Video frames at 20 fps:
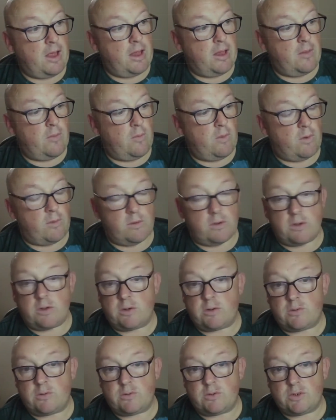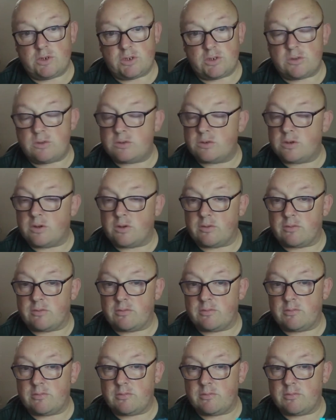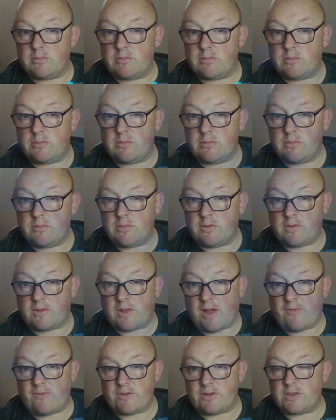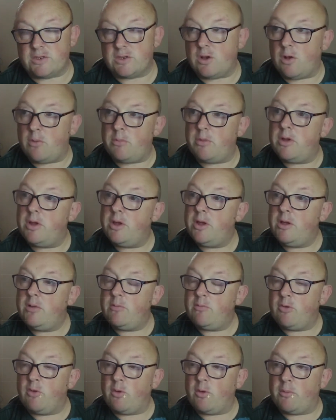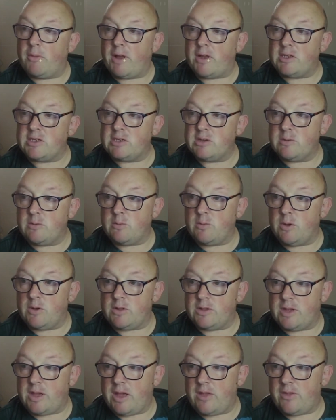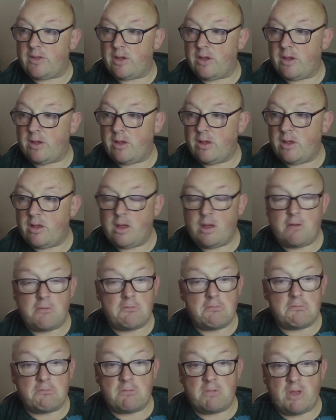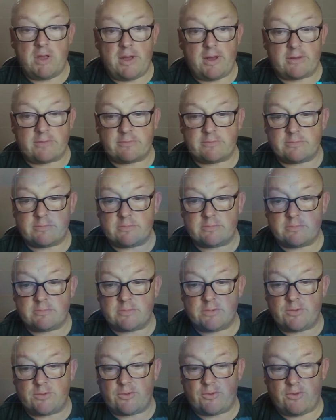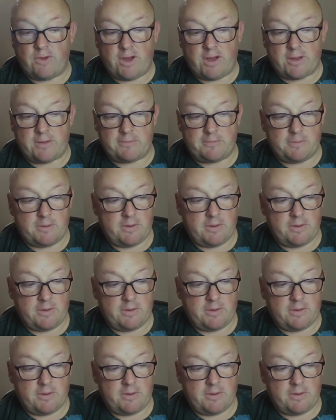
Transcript: we were short on staff in the shop, but we managed it, we worked together. Yeah, it was alright.